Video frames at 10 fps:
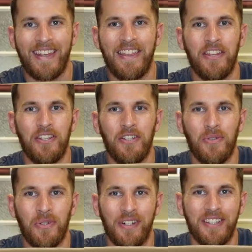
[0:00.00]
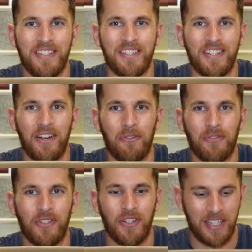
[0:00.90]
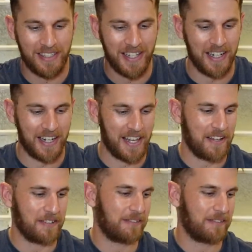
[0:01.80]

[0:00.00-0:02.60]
then the unit itself. So let's get it out.